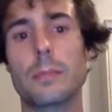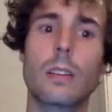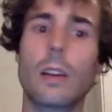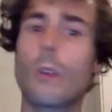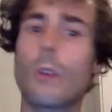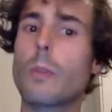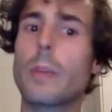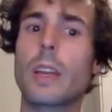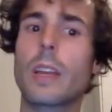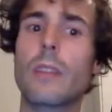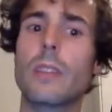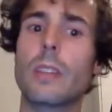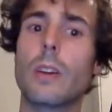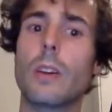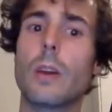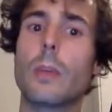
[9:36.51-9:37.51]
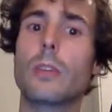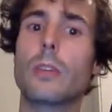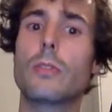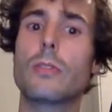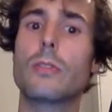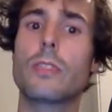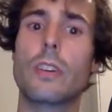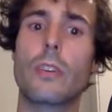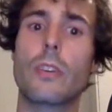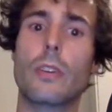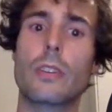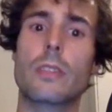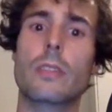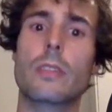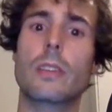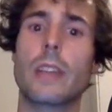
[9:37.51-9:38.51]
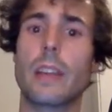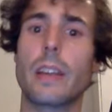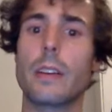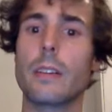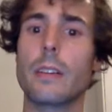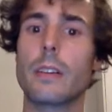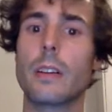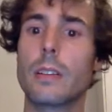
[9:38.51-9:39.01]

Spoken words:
I will make a video about the generics later.